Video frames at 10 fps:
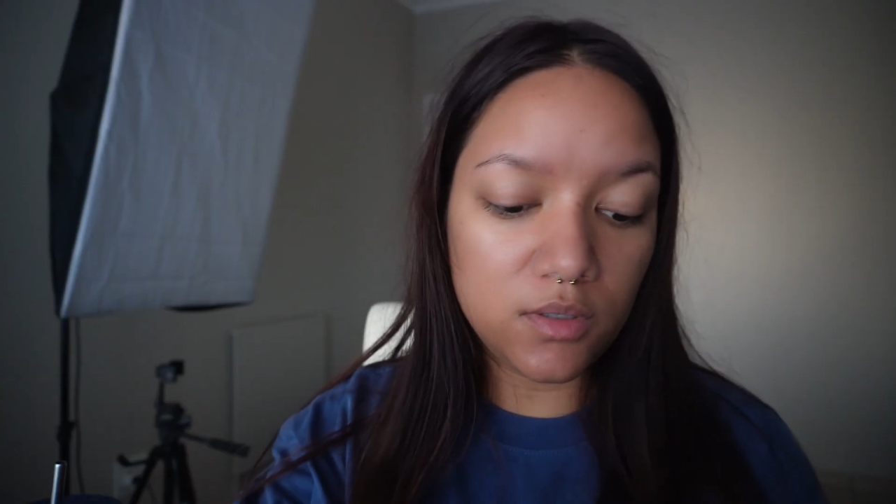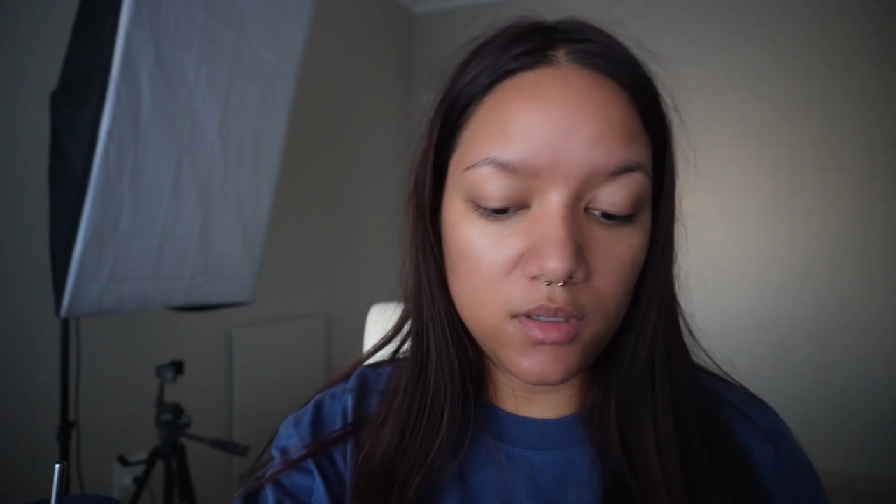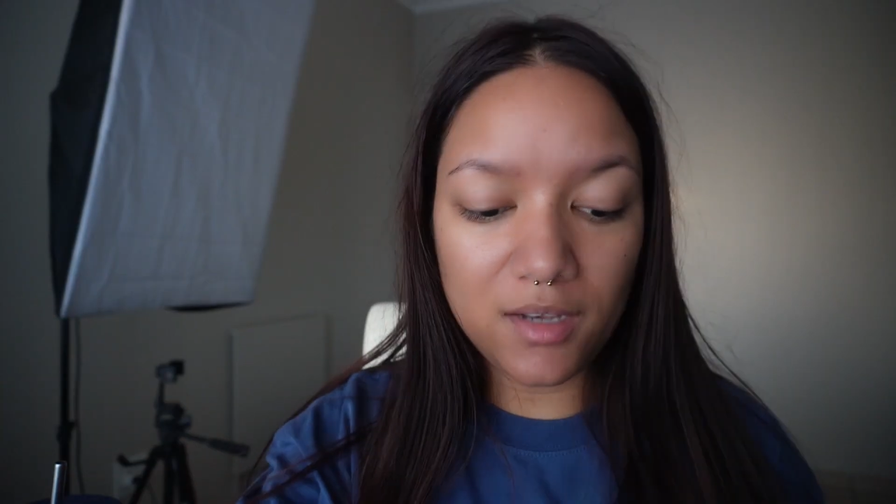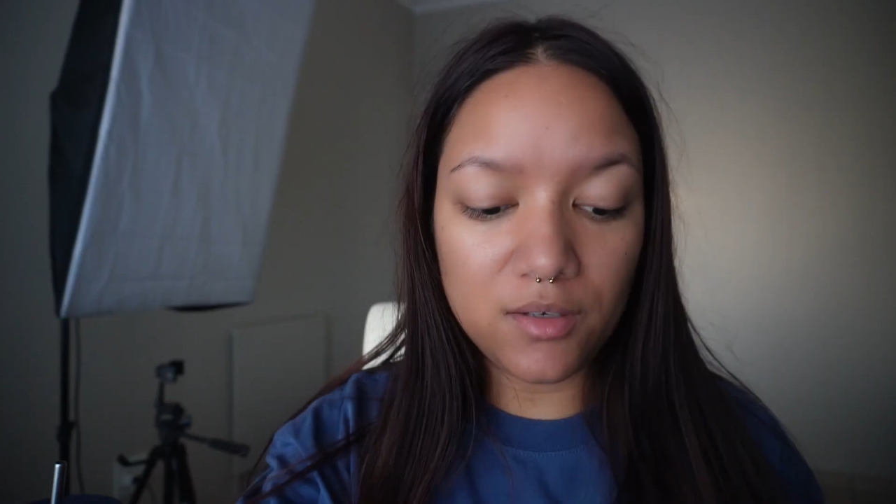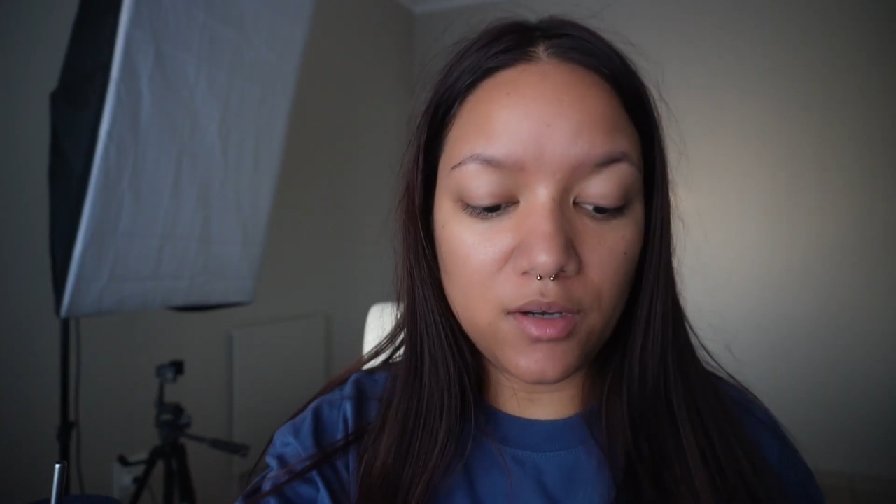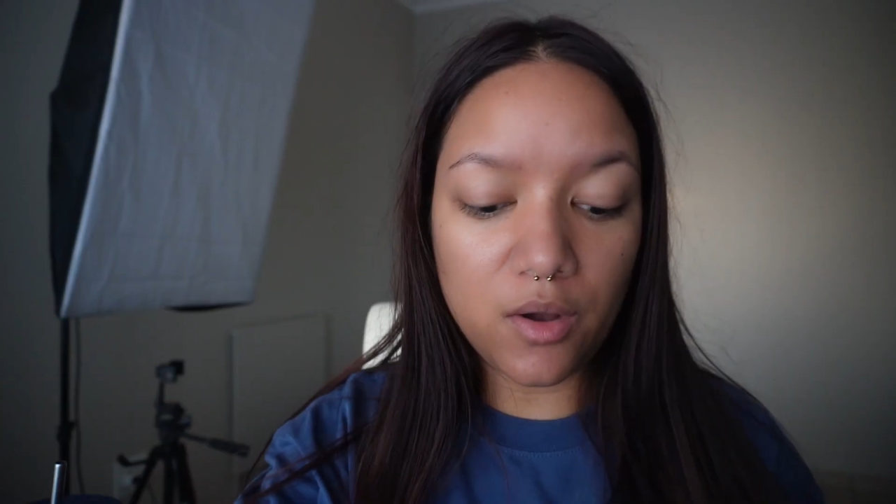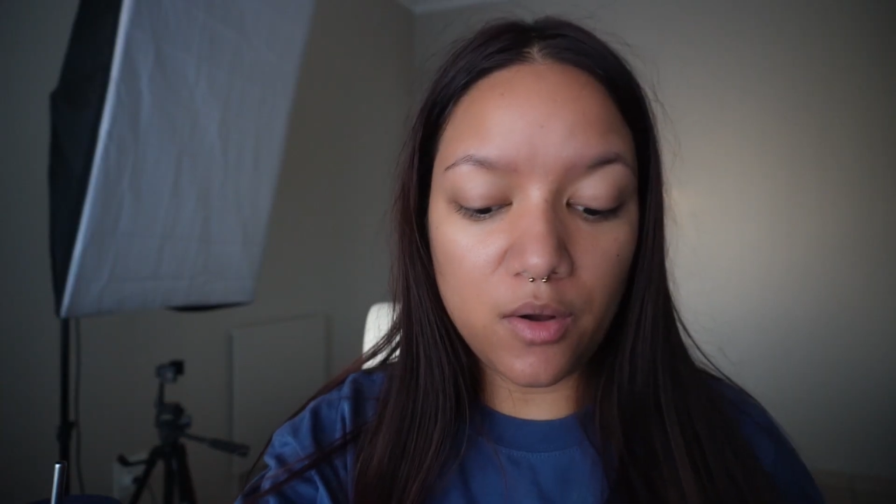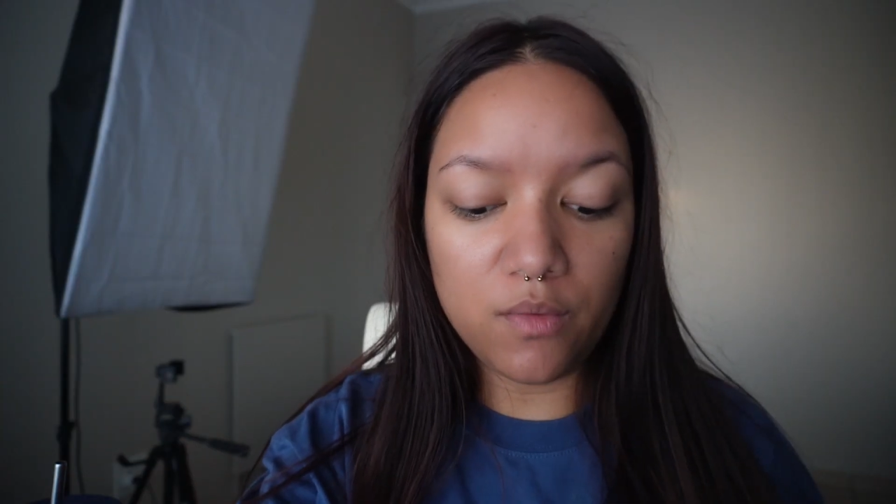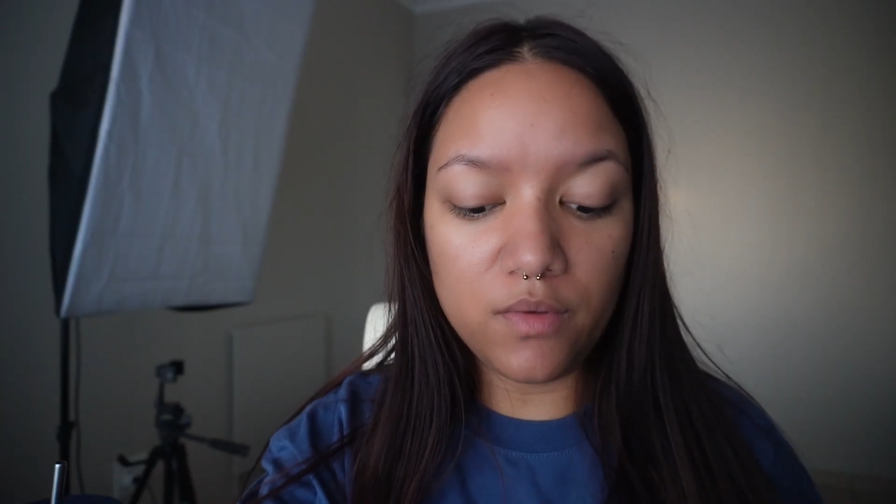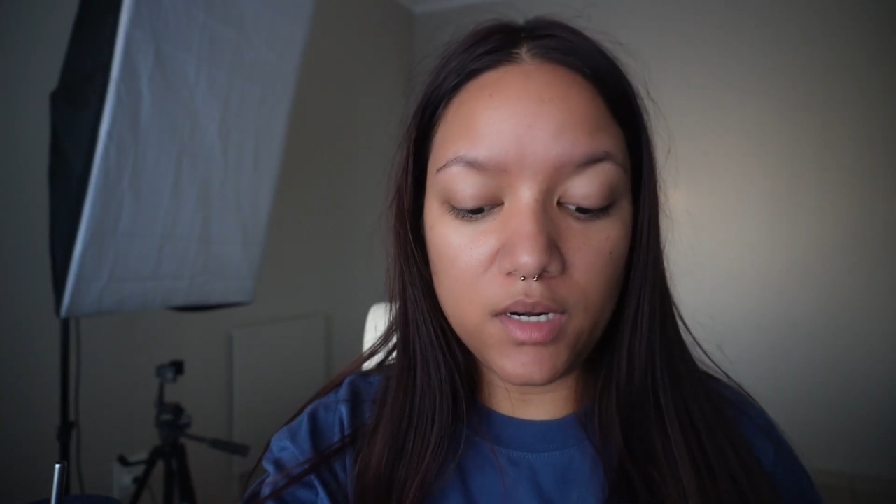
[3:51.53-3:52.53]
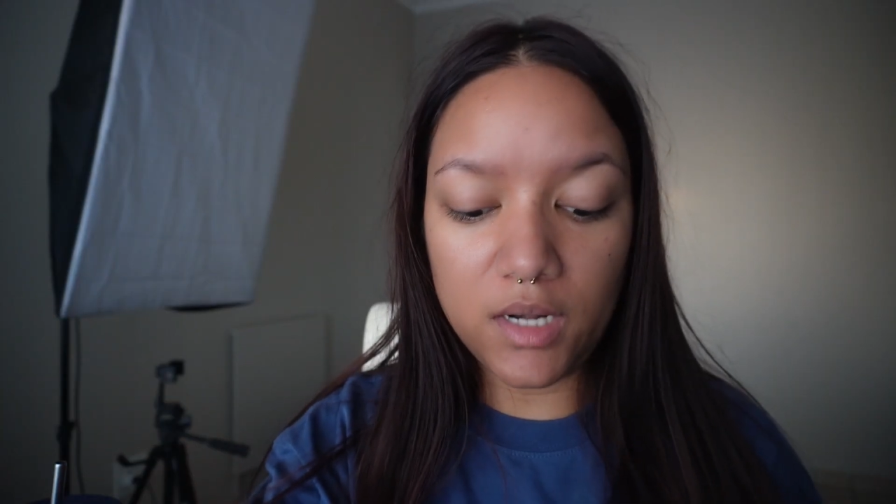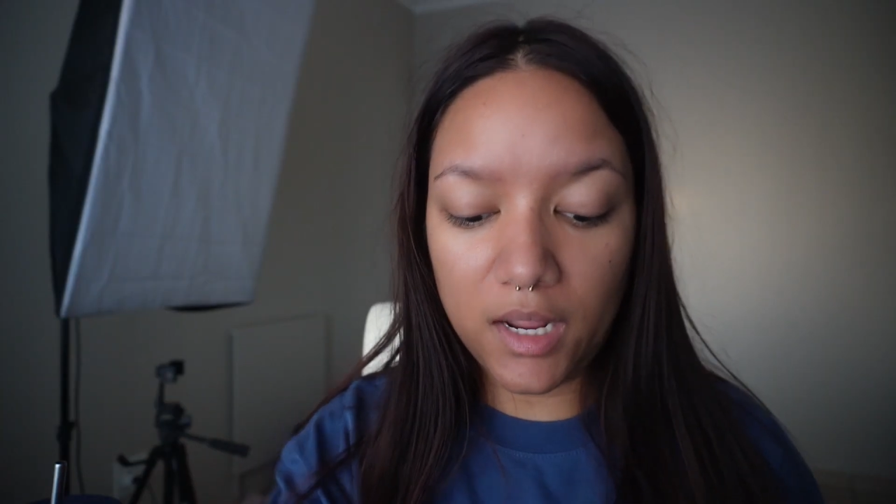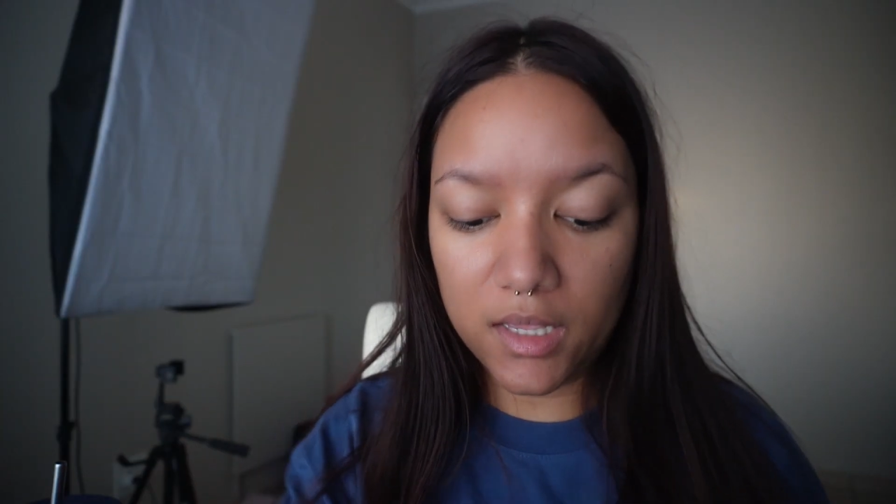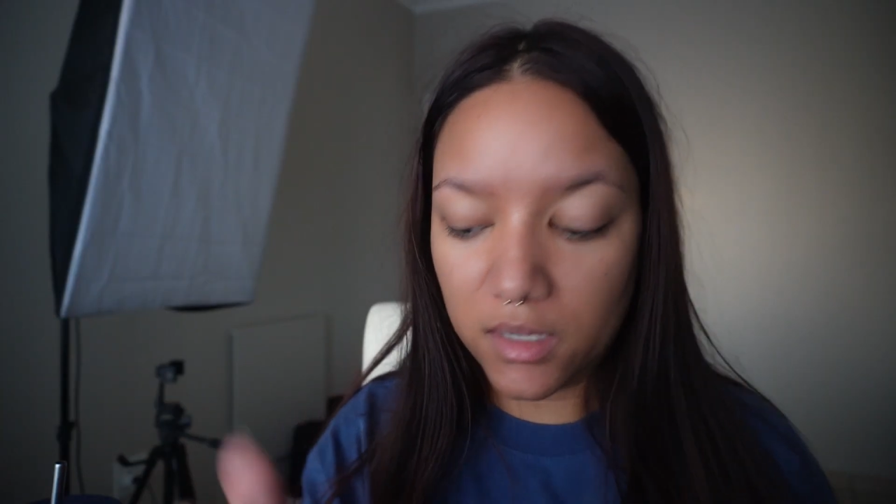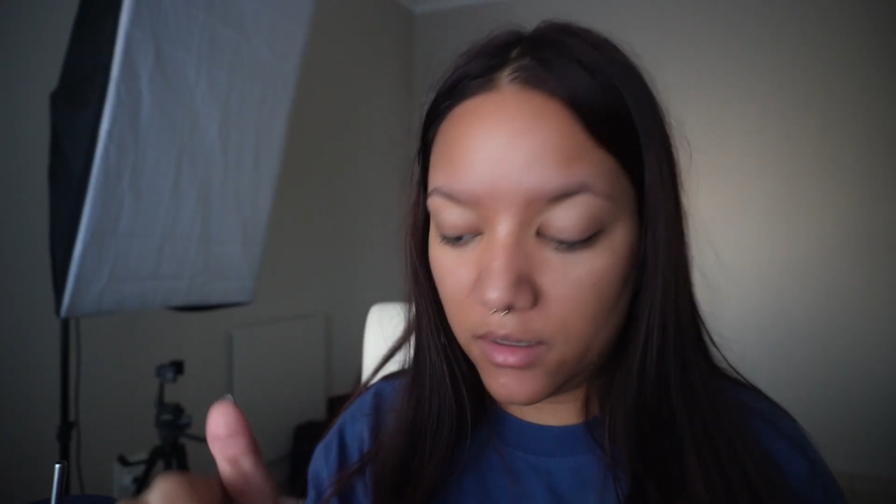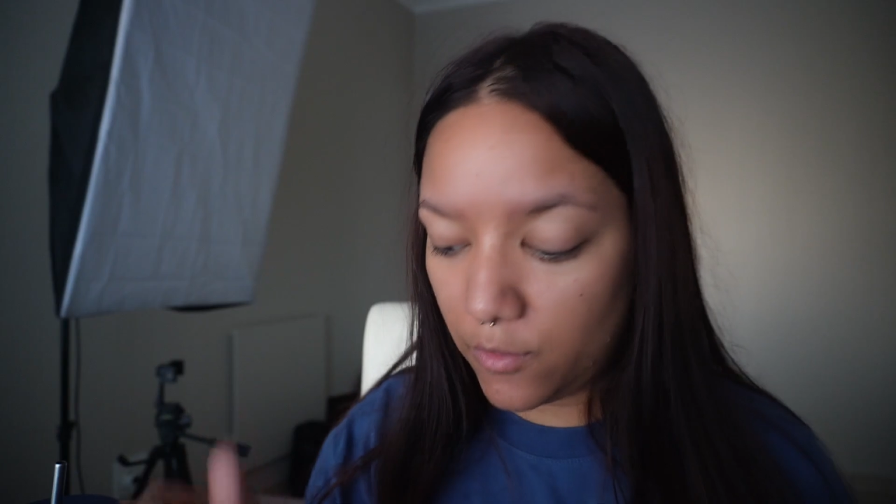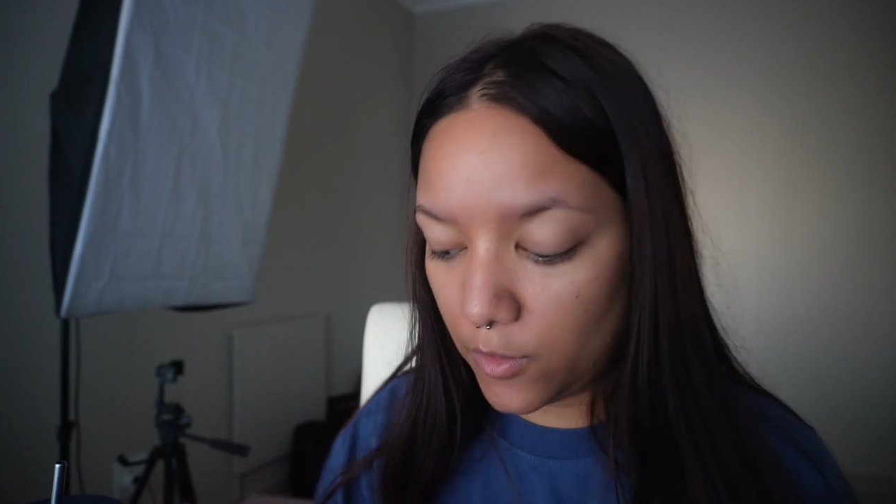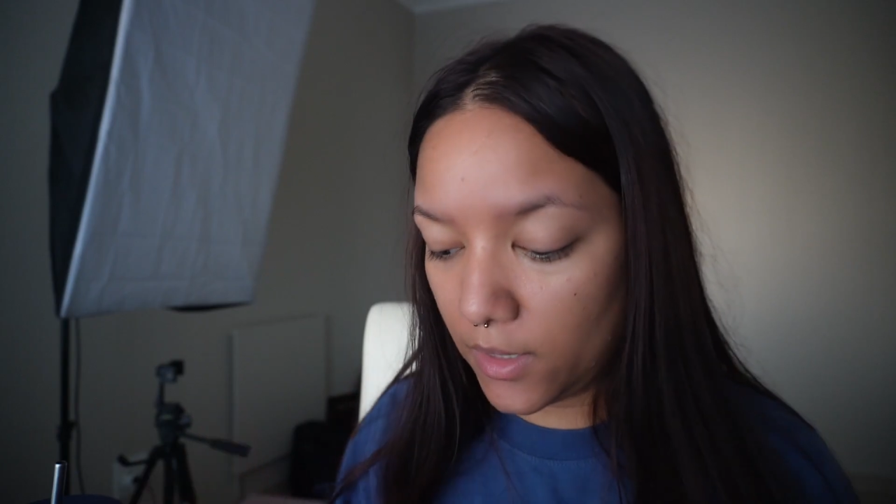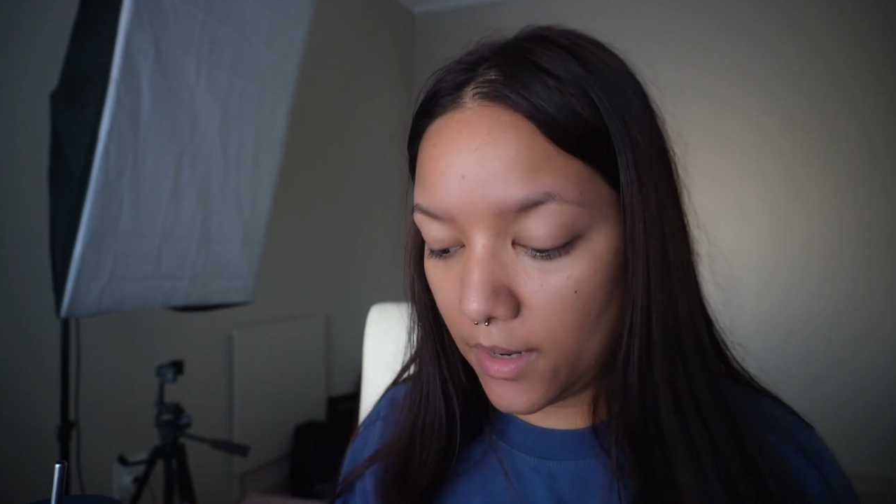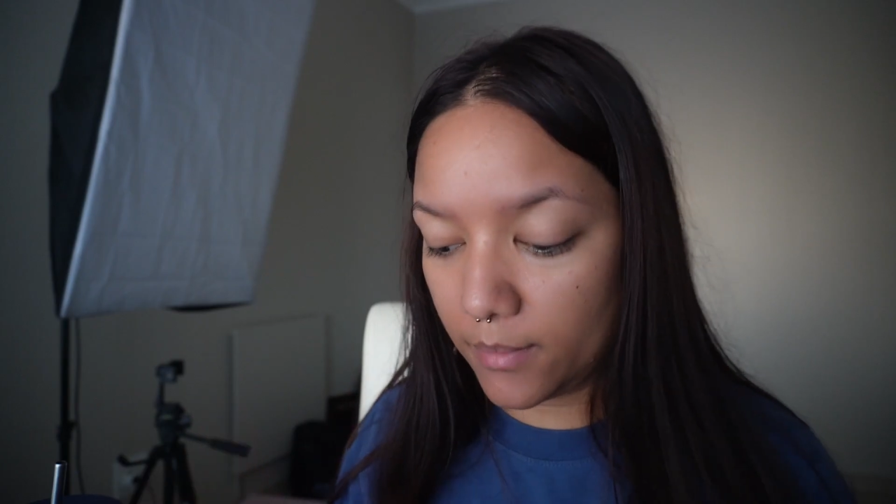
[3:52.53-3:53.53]
I had to go over it like 3-4
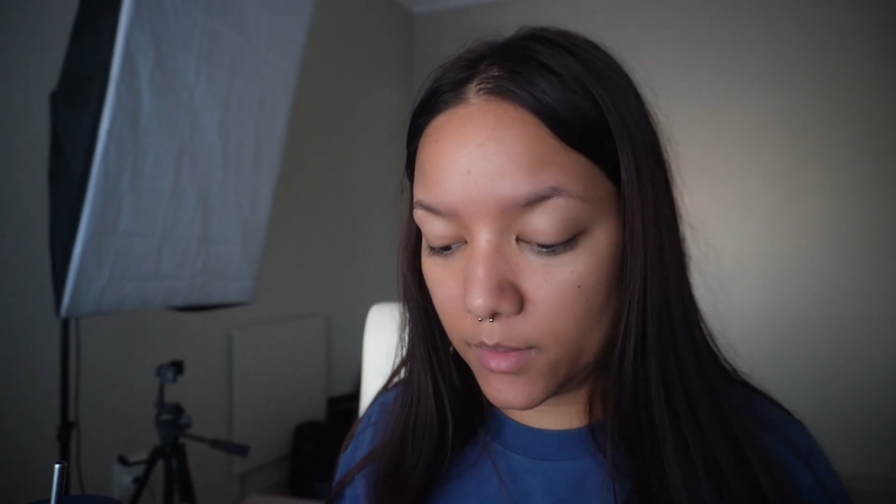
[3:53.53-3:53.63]
times,